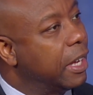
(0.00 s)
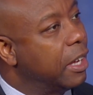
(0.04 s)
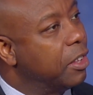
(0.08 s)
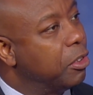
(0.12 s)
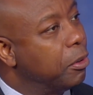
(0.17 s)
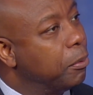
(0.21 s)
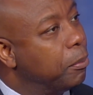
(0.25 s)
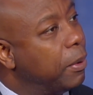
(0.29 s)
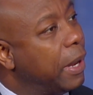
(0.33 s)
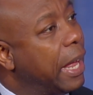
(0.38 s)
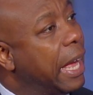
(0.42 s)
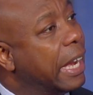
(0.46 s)

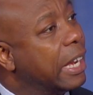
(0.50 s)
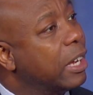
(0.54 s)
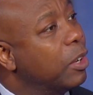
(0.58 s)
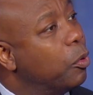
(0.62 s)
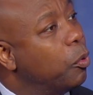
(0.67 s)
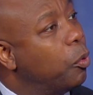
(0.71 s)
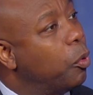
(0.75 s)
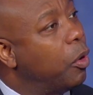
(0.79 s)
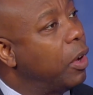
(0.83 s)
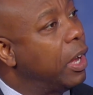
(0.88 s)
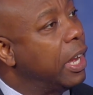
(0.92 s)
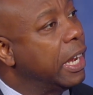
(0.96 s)
together, black
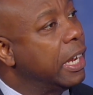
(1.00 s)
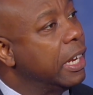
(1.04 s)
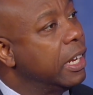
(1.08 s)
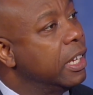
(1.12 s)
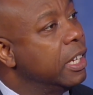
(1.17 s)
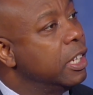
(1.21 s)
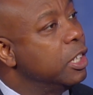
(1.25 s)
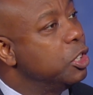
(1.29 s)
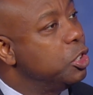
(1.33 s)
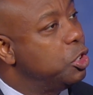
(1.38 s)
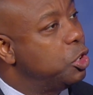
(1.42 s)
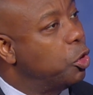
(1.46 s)
and white,
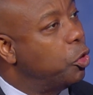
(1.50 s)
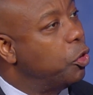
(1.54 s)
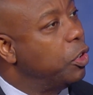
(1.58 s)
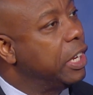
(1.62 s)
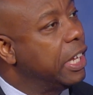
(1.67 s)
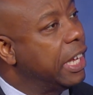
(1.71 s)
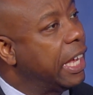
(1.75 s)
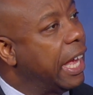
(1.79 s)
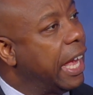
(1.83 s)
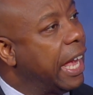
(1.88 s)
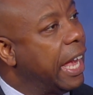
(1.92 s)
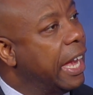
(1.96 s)

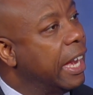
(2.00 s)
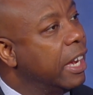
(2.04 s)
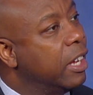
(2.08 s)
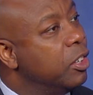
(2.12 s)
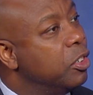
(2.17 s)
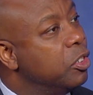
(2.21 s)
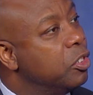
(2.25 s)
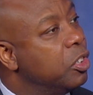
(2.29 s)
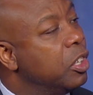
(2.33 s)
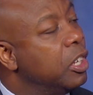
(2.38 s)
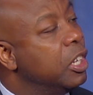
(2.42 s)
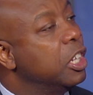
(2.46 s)
joining
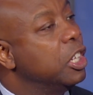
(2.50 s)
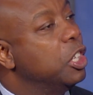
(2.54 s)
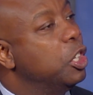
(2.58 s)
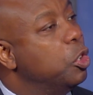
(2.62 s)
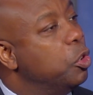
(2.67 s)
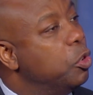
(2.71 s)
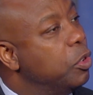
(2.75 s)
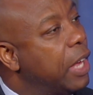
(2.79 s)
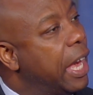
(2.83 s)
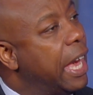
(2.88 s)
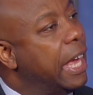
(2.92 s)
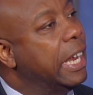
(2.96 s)
hands,
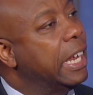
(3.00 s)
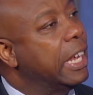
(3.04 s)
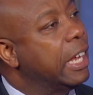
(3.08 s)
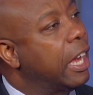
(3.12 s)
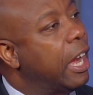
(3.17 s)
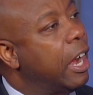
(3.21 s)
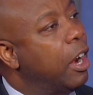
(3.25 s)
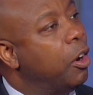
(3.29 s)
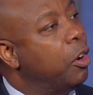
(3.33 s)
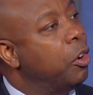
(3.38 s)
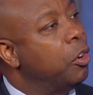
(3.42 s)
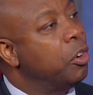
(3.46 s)

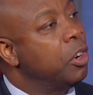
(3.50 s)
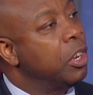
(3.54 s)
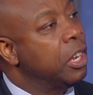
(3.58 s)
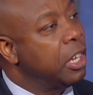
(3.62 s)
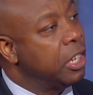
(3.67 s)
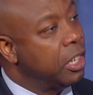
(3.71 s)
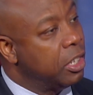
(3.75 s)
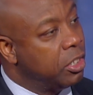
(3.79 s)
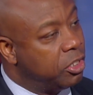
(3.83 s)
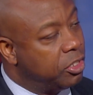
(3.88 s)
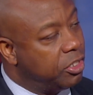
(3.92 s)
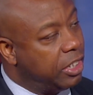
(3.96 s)
uniting our
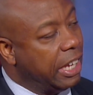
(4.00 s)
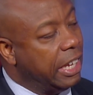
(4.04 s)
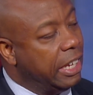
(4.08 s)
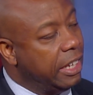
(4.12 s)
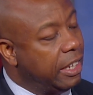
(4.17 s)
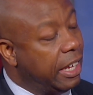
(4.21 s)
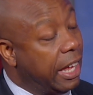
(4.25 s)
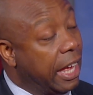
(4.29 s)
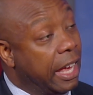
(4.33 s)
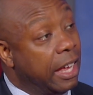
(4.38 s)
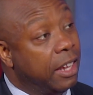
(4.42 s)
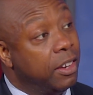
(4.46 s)

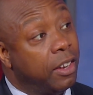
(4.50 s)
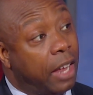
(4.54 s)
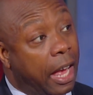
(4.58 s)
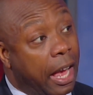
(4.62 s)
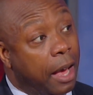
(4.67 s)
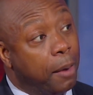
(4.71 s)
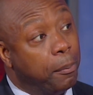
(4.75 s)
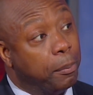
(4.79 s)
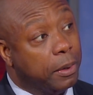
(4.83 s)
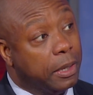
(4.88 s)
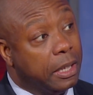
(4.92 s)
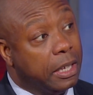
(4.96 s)
state and,
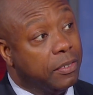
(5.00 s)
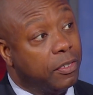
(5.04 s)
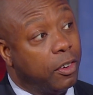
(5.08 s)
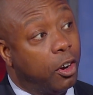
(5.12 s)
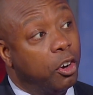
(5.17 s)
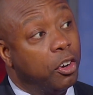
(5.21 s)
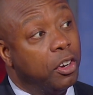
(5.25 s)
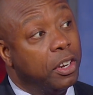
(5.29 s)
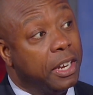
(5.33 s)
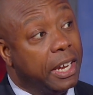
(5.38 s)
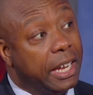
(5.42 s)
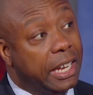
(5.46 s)
I believe,
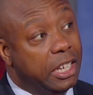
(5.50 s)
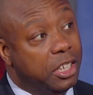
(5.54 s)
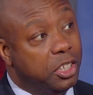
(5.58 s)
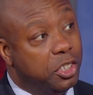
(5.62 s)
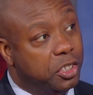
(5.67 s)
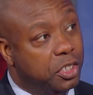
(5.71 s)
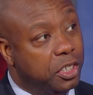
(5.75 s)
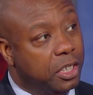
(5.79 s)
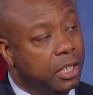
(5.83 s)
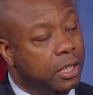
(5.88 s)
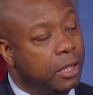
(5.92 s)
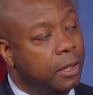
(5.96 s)
our
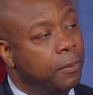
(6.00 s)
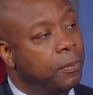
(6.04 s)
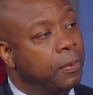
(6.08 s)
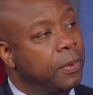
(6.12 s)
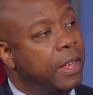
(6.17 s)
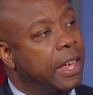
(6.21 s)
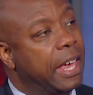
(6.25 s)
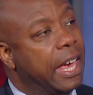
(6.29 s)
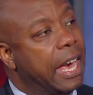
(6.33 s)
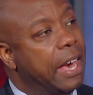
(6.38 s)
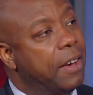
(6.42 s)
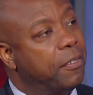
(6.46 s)
nation
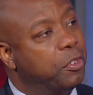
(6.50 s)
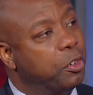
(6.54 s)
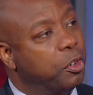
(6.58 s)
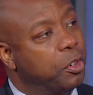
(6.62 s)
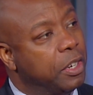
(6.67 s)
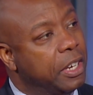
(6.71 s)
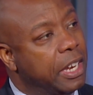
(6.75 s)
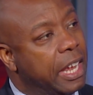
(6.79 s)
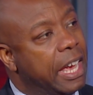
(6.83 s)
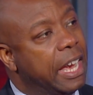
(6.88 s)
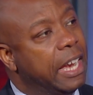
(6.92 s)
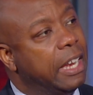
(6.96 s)

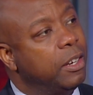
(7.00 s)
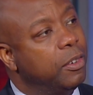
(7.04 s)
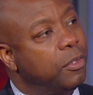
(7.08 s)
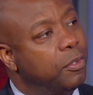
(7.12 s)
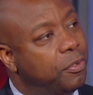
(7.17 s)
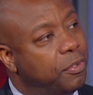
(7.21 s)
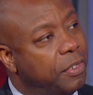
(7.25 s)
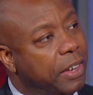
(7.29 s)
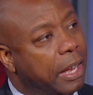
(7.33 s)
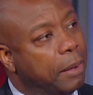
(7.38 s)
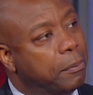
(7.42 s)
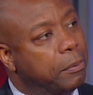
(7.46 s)
after
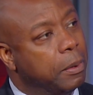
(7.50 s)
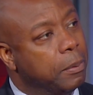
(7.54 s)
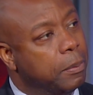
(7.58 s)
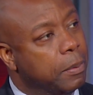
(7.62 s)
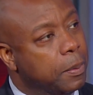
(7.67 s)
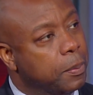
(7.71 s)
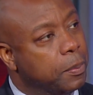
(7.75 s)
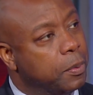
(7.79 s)
nine family